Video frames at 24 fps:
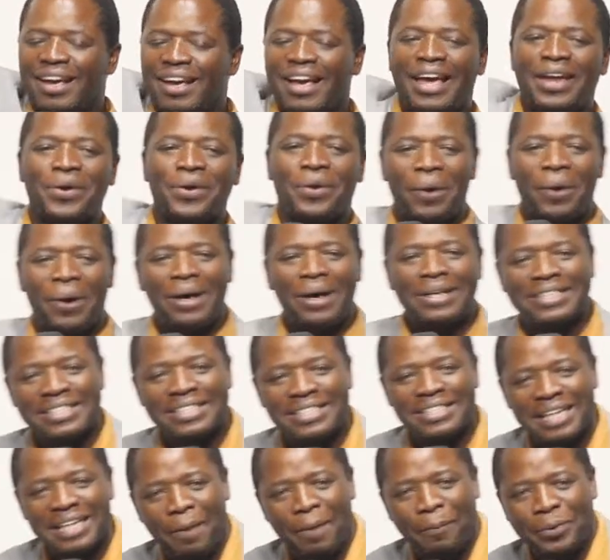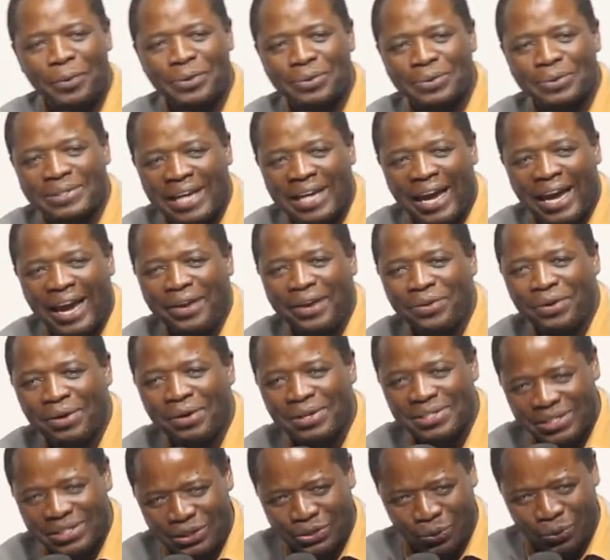And God is able to turn your
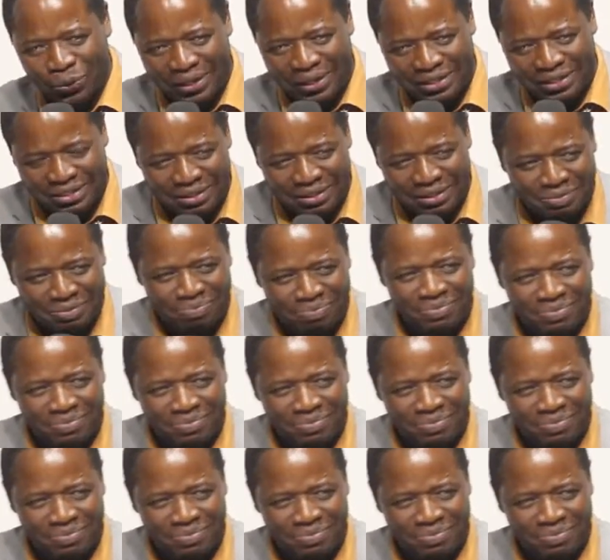situation.